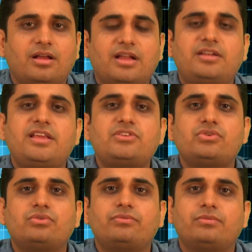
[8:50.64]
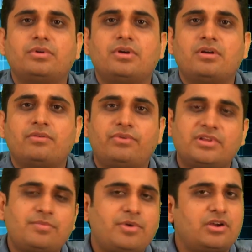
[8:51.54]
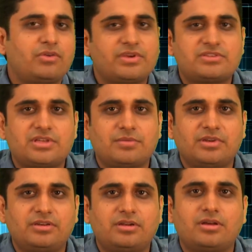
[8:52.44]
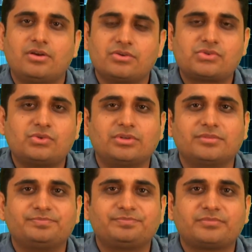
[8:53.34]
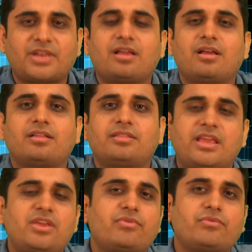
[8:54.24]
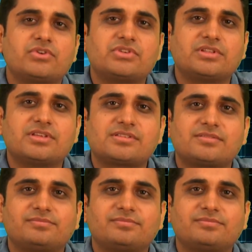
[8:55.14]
I'll teach you further part of HTML sooner. Thank you for watching this.